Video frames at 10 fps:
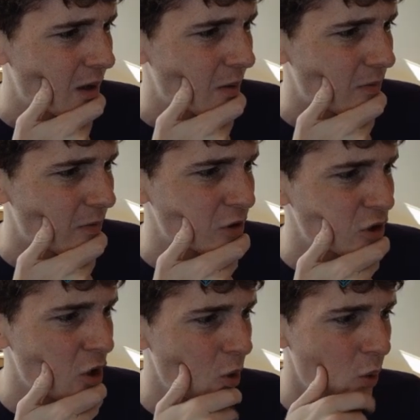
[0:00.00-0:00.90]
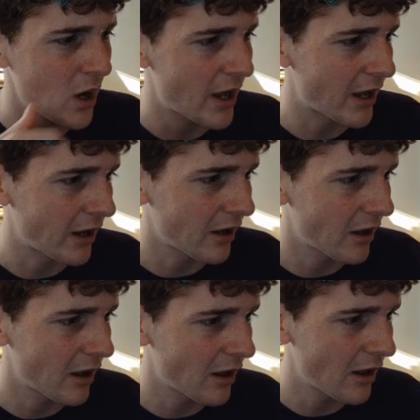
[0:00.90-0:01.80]
There's no way
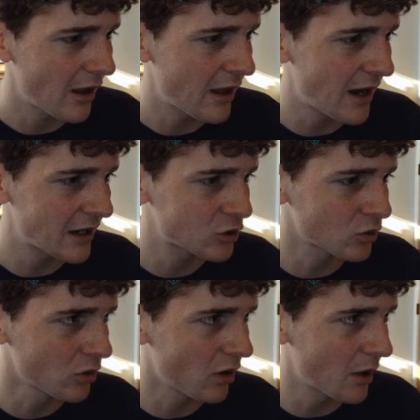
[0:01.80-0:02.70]
an actual